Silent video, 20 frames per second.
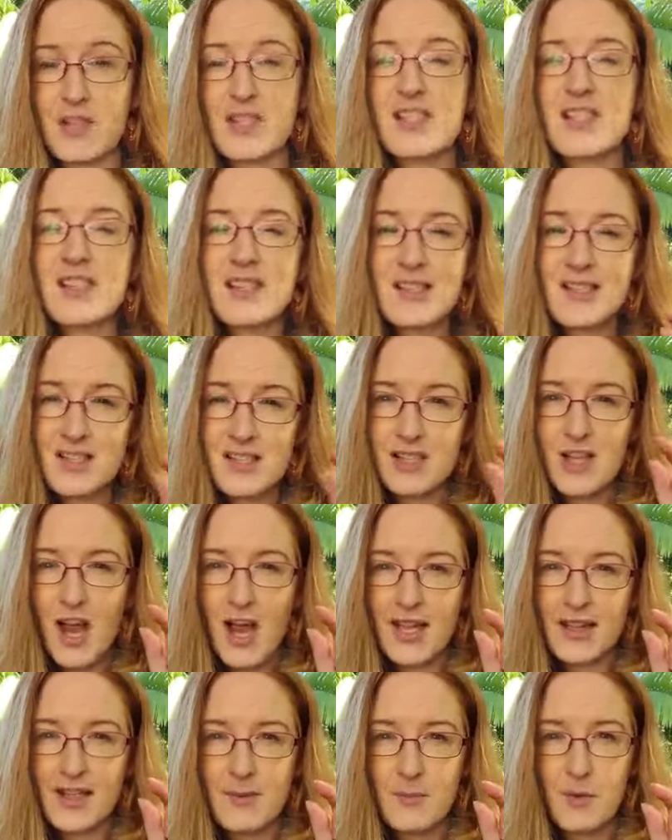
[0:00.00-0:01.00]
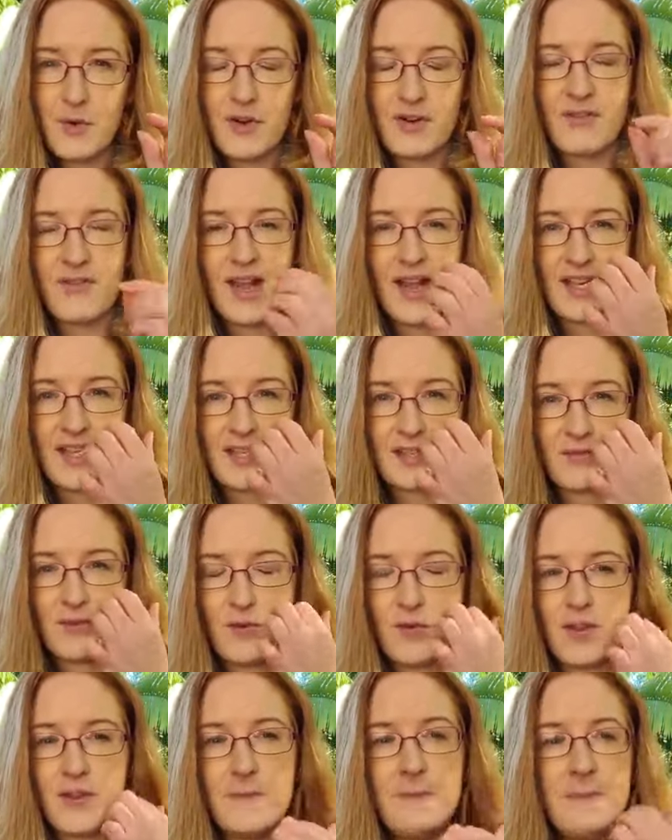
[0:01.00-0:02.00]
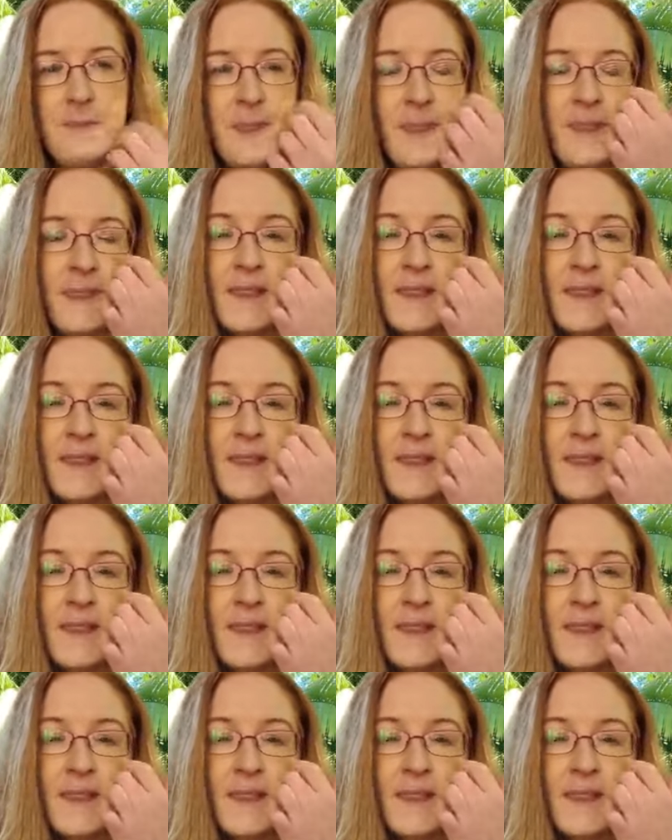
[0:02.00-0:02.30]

just slightly more advanced for them,